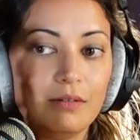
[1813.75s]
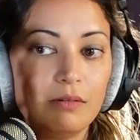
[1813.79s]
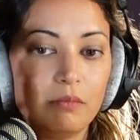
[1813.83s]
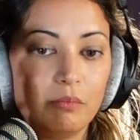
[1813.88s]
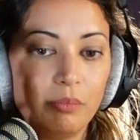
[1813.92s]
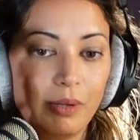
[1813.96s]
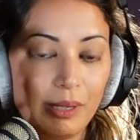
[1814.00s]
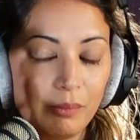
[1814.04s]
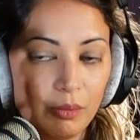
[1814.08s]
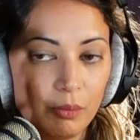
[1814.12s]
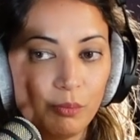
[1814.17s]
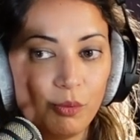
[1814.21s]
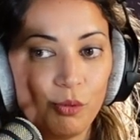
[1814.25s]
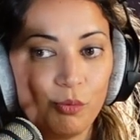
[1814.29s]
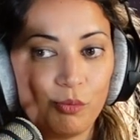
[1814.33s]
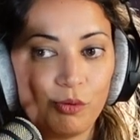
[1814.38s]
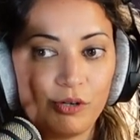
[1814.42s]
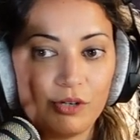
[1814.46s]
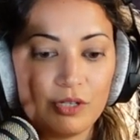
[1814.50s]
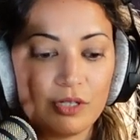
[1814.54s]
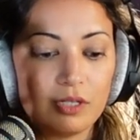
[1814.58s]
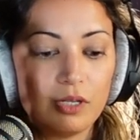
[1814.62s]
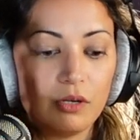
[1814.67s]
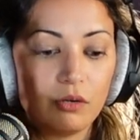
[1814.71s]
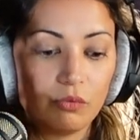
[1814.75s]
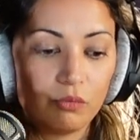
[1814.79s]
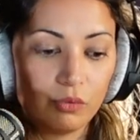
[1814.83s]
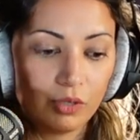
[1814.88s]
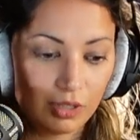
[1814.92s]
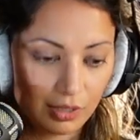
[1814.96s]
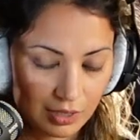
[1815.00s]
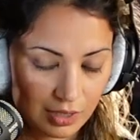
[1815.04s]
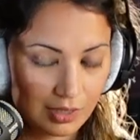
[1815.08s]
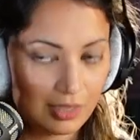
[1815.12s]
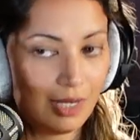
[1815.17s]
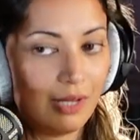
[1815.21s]
Baby boomers,
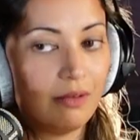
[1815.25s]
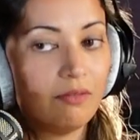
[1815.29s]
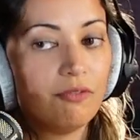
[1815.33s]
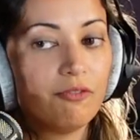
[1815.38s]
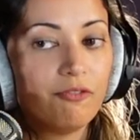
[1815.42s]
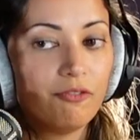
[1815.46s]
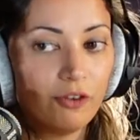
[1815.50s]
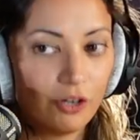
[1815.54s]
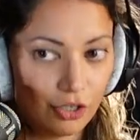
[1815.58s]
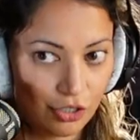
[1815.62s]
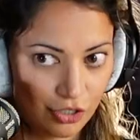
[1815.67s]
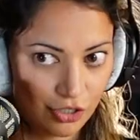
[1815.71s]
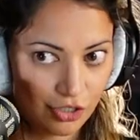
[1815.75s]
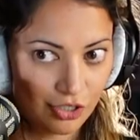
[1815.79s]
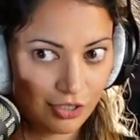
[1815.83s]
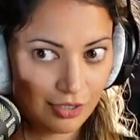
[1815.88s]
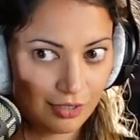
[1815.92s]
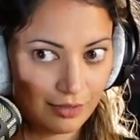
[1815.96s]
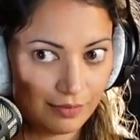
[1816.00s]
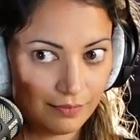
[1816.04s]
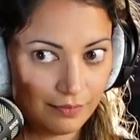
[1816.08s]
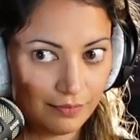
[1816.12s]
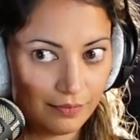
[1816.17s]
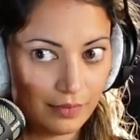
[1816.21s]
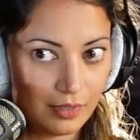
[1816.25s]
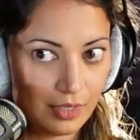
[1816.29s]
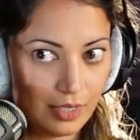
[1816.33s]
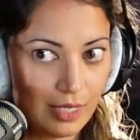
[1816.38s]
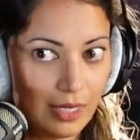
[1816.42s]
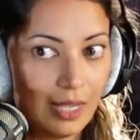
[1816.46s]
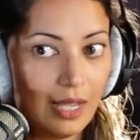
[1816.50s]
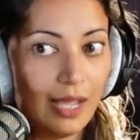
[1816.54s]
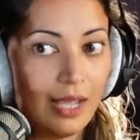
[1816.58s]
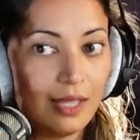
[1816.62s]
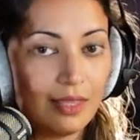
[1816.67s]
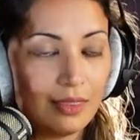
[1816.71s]
real estate first.
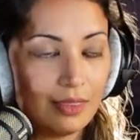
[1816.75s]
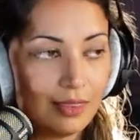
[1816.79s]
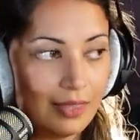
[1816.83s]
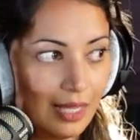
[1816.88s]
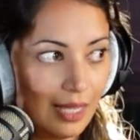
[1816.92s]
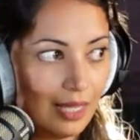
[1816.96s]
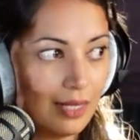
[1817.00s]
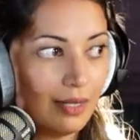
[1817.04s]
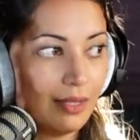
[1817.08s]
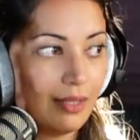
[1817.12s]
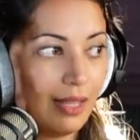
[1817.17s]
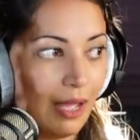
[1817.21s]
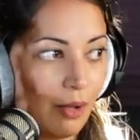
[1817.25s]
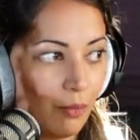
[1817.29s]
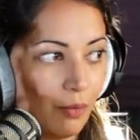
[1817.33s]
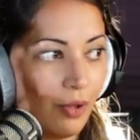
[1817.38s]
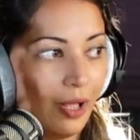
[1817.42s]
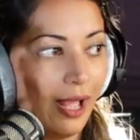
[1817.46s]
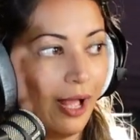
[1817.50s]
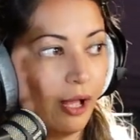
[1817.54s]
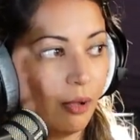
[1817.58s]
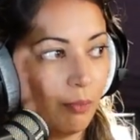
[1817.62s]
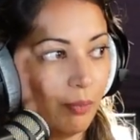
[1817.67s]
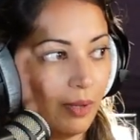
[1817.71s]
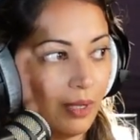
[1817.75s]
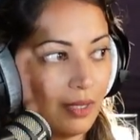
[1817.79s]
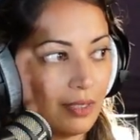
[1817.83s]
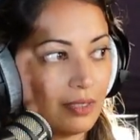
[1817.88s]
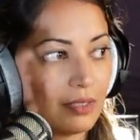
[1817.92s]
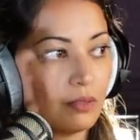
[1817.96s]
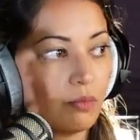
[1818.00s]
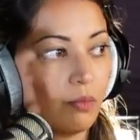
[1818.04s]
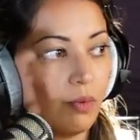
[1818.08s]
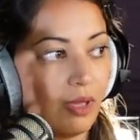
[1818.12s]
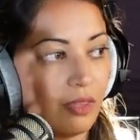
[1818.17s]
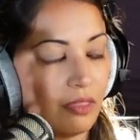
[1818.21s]
And then that will help us
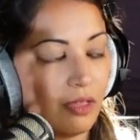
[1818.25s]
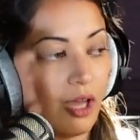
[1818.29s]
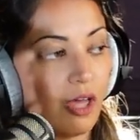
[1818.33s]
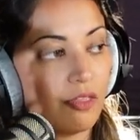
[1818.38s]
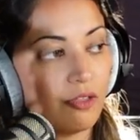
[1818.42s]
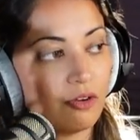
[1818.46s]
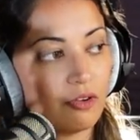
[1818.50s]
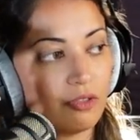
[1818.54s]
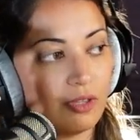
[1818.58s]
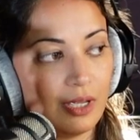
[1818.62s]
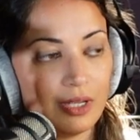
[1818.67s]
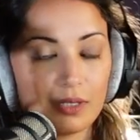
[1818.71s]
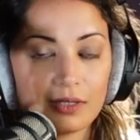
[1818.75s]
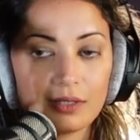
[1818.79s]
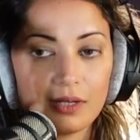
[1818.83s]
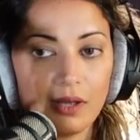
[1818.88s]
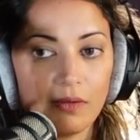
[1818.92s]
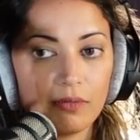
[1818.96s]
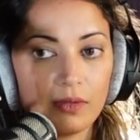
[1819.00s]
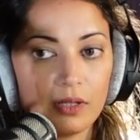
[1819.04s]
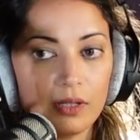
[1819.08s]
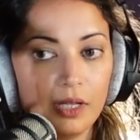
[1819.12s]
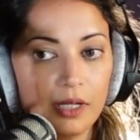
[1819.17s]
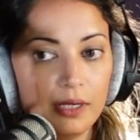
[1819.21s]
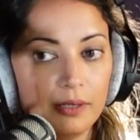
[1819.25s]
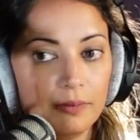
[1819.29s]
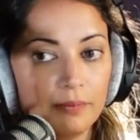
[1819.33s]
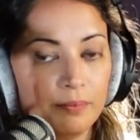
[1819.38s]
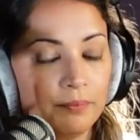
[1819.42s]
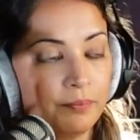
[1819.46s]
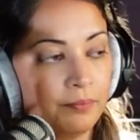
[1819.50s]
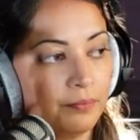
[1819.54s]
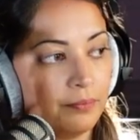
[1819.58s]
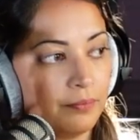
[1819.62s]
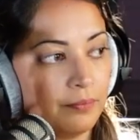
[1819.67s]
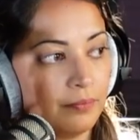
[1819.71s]
with other things down the line.
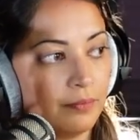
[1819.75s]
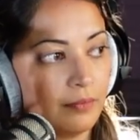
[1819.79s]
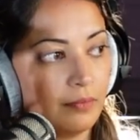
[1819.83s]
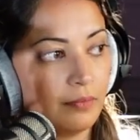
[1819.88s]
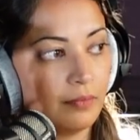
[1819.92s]
Yeah.